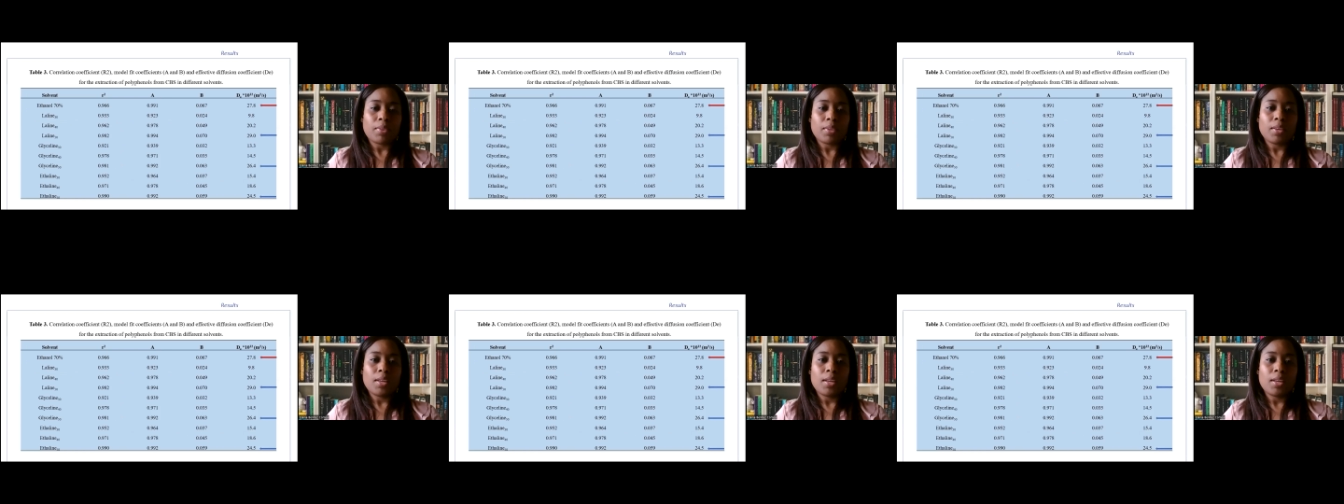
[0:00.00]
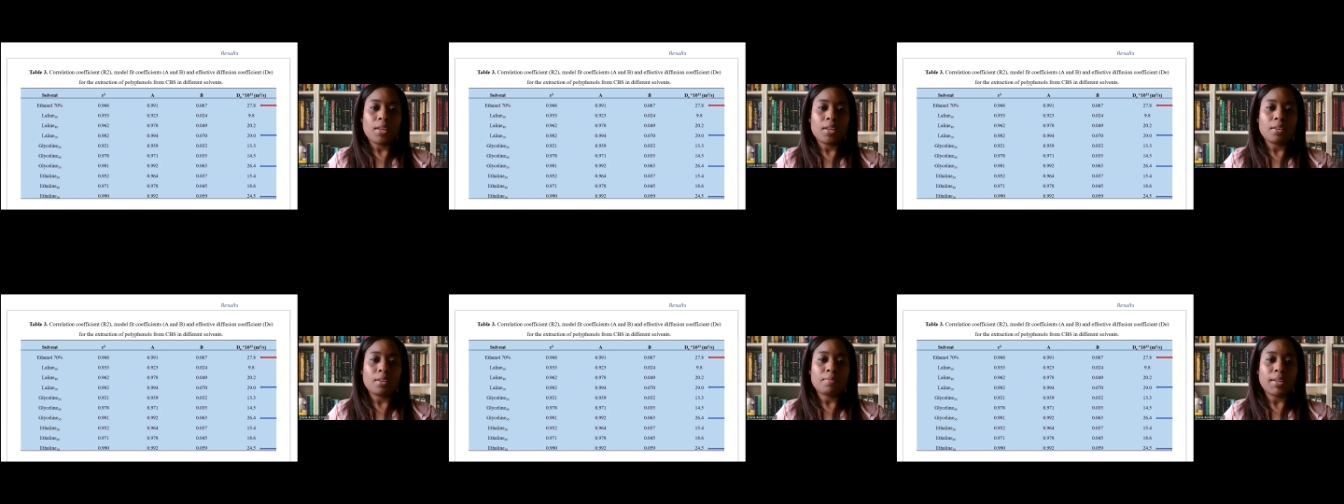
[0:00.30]

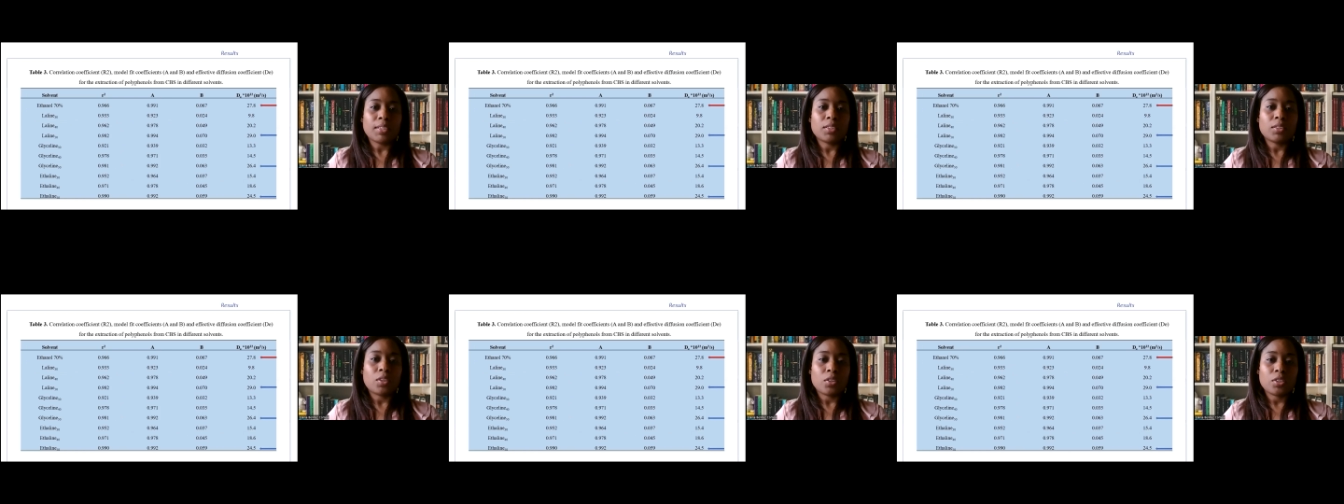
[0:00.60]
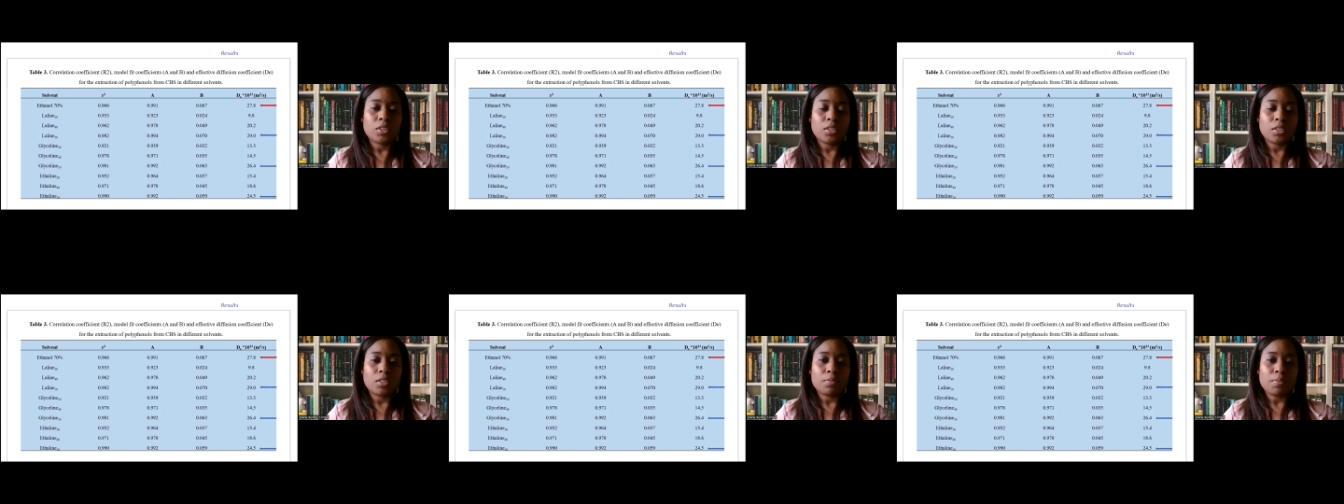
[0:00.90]
uh,
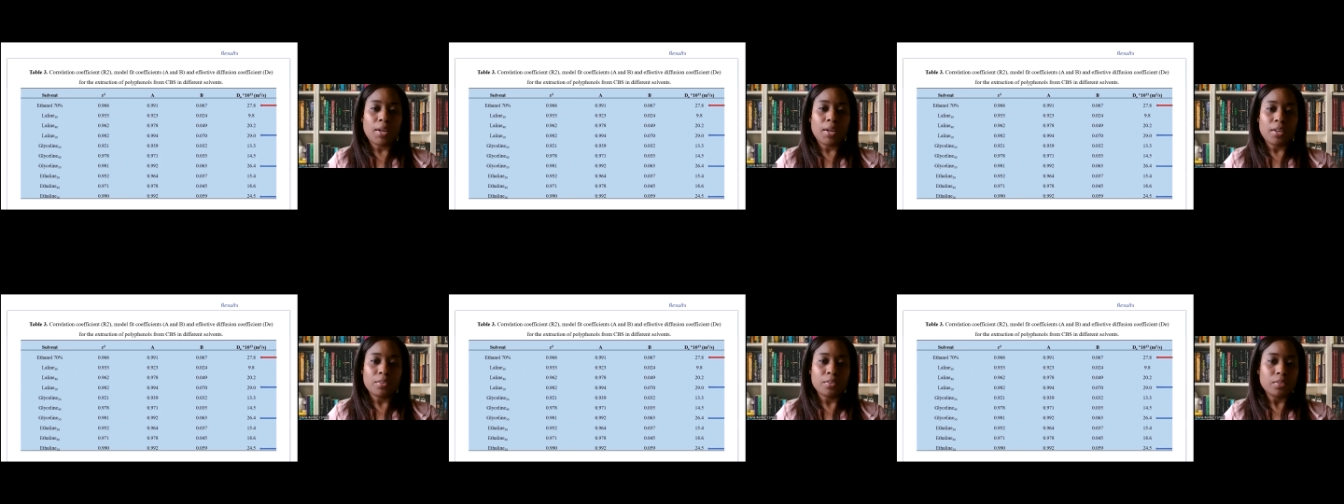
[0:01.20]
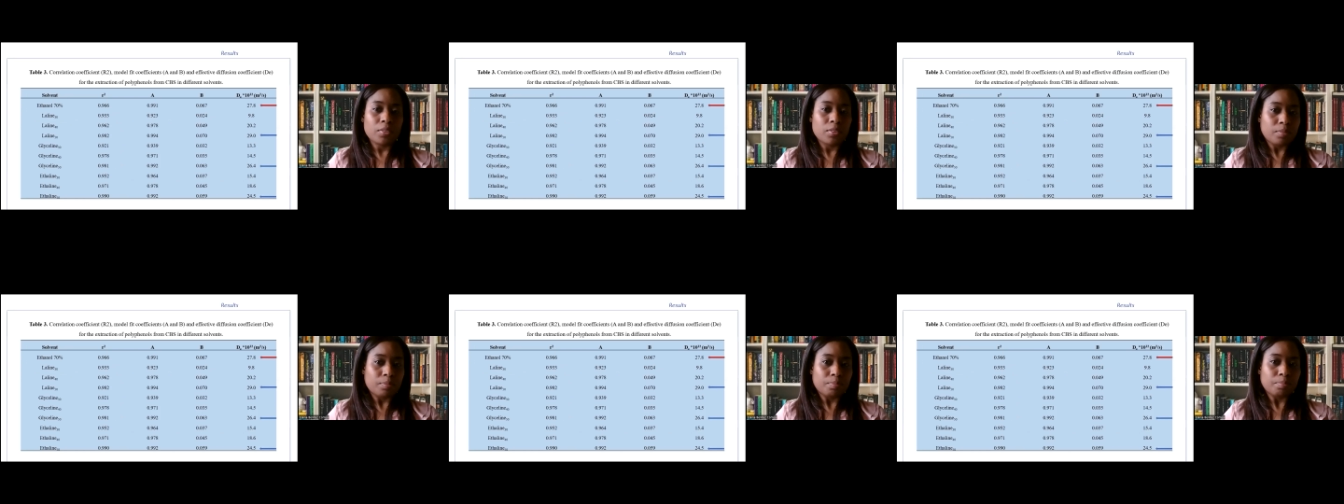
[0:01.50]
viscosity
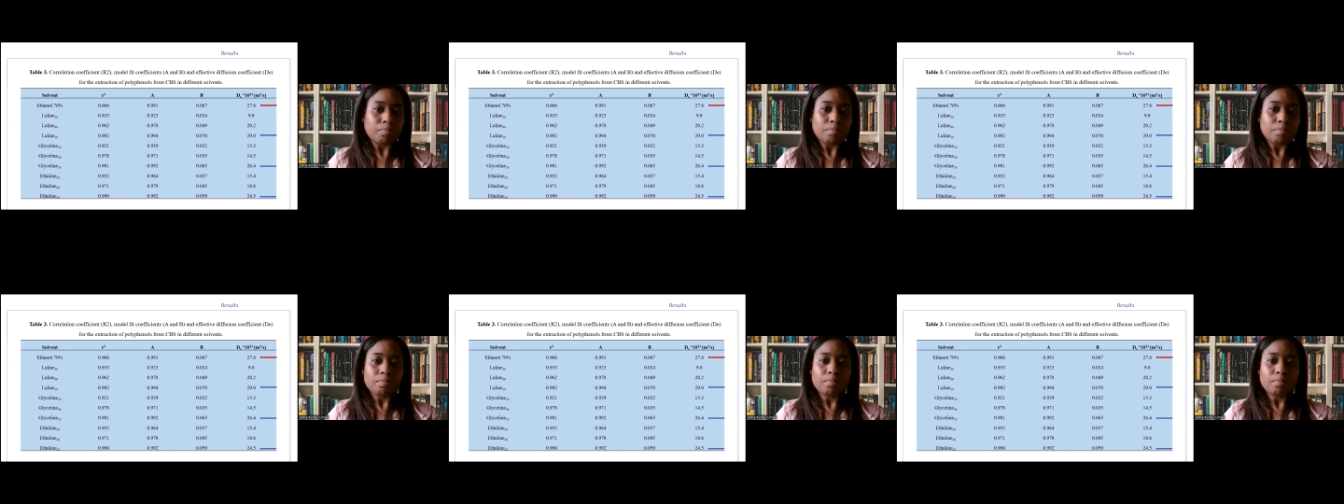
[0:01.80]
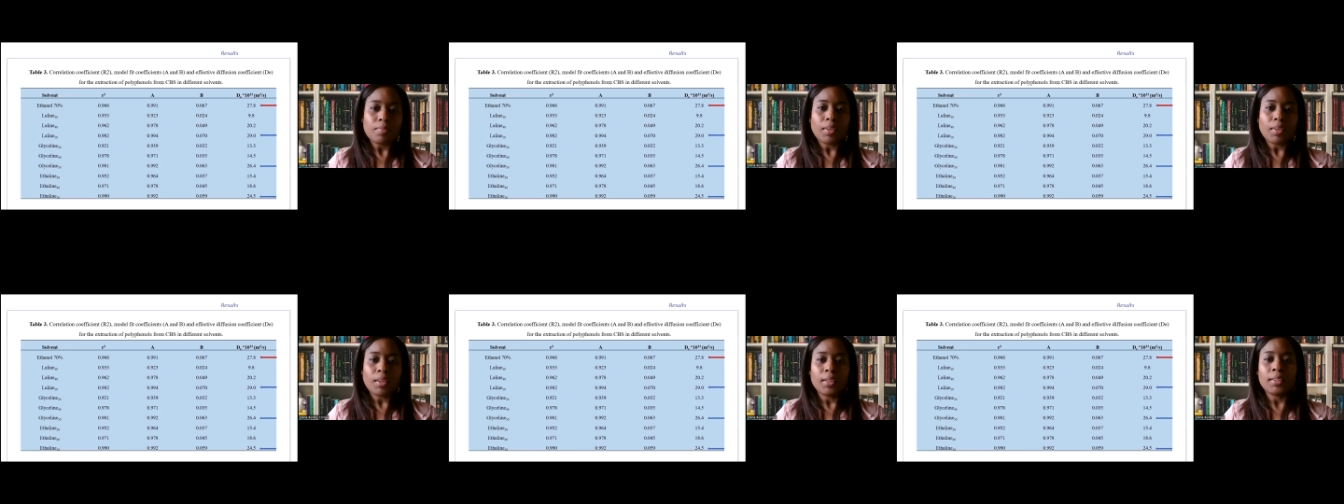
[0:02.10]
values.
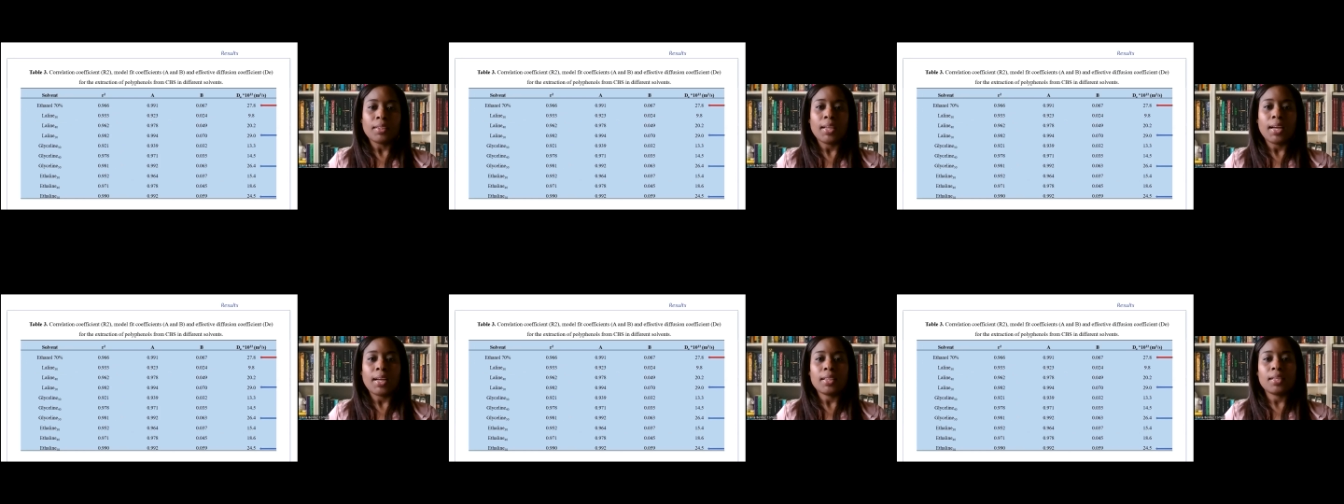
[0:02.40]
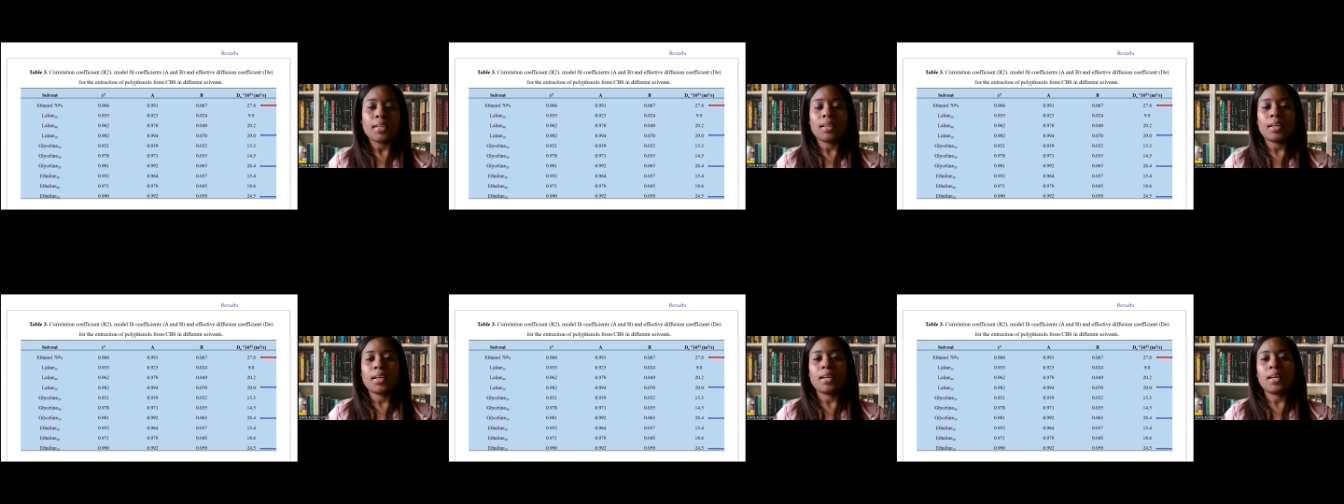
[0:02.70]

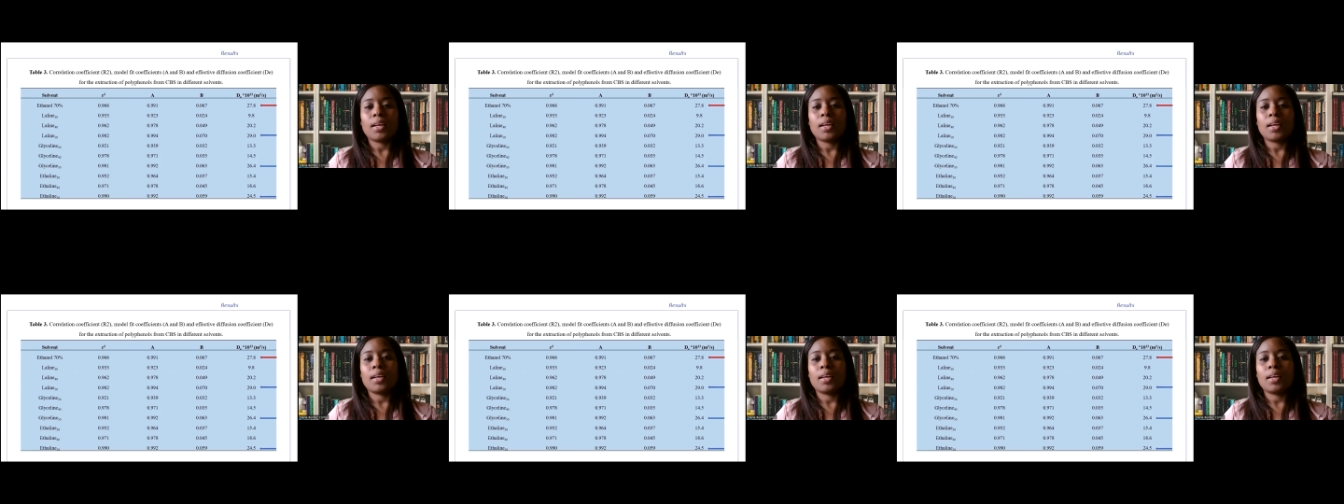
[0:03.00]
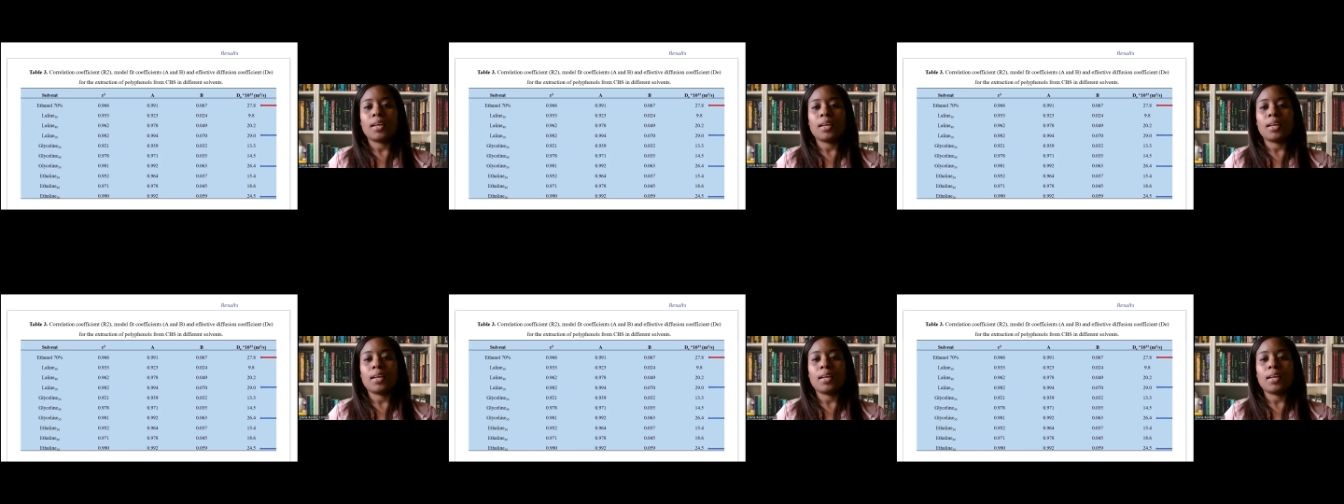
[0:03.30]
That uh,